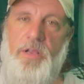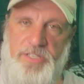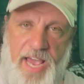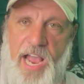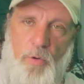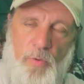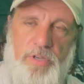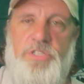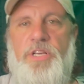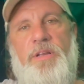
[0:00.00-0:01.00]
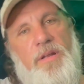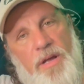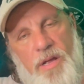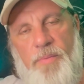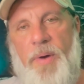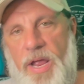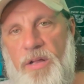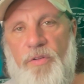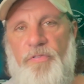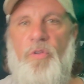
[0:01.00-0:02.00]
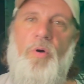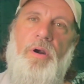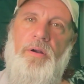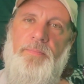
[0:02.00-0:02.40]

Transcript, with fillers: Zach Wilson, Mike LaFleur.